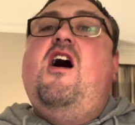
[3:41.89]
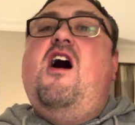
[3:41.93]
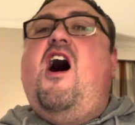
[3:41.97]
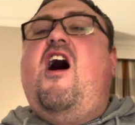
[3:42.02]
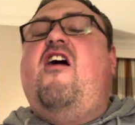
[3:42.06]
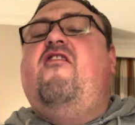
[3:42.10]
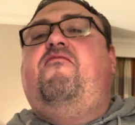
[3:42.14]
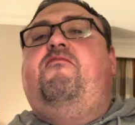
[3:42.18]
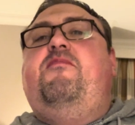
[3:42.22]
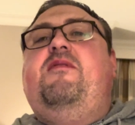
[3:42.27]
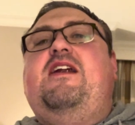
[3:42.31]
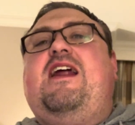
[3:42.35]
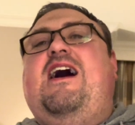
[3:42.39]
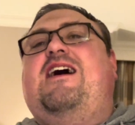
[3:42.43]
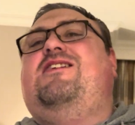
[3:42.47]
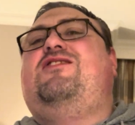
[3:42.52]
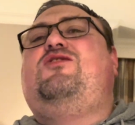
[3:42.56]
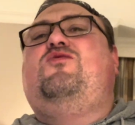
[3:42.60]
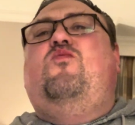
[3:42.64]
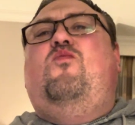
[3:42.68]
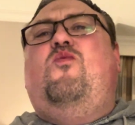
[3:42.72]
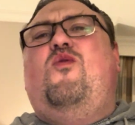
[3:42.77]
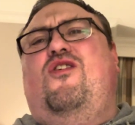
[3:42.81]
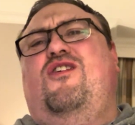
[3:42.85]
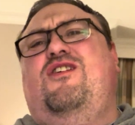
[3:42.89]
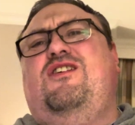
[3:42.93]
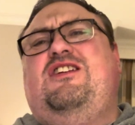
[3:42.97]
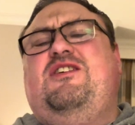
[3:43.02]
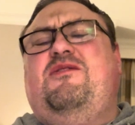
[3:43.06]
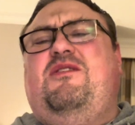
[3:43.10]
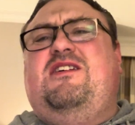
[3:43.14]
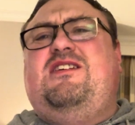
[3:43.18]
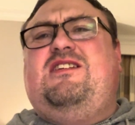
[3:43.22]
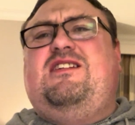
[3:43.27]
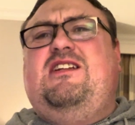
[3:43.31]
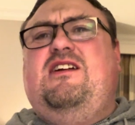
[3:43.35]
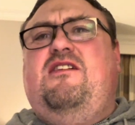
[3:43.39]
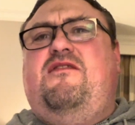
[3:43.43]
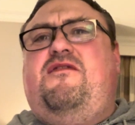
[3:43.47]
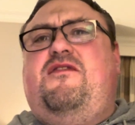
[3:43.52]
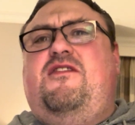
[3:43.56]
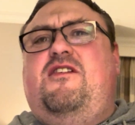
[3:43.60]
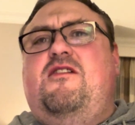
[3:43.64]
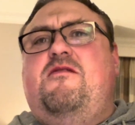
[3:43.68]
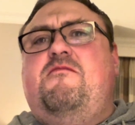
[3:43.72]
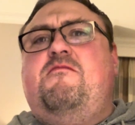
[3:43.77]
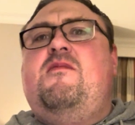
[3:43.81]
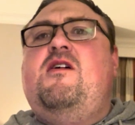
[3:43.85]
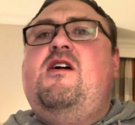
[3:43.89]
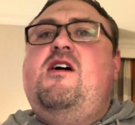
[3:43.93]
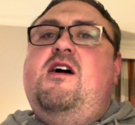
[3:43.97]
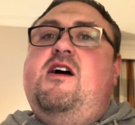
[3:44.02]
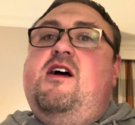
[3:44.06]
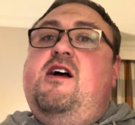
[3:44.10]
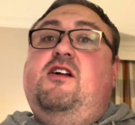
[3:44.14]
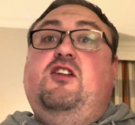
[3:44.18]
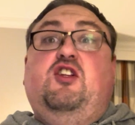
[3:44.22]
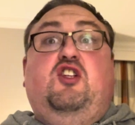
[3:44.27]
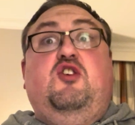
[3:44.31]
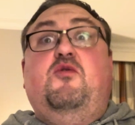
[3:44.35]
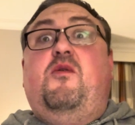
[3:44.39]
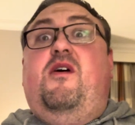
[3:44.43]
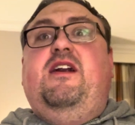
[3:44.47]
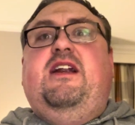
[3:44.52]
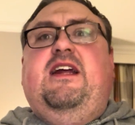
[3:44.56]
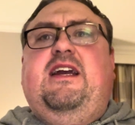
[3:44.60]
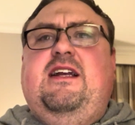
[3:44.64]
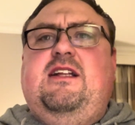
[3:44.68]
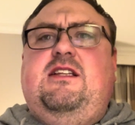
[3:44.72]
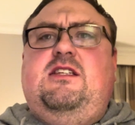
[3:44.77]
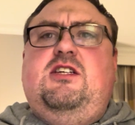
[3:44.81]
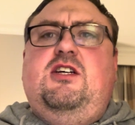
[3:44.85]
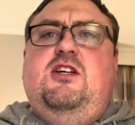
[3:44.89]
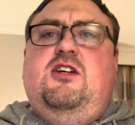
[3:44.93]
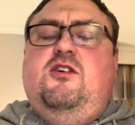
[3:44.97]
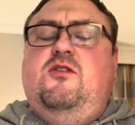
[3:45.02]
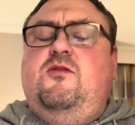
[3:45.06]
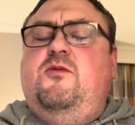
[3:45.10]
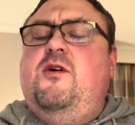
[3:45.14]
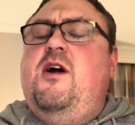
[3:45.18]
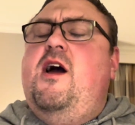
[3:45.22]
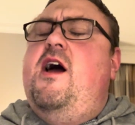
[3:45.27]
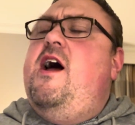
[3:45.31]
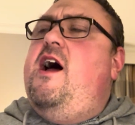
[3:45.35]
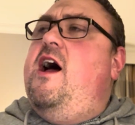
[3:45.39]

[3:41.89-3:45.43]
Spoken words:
I've been asked, why do I sniff them? Do I need to?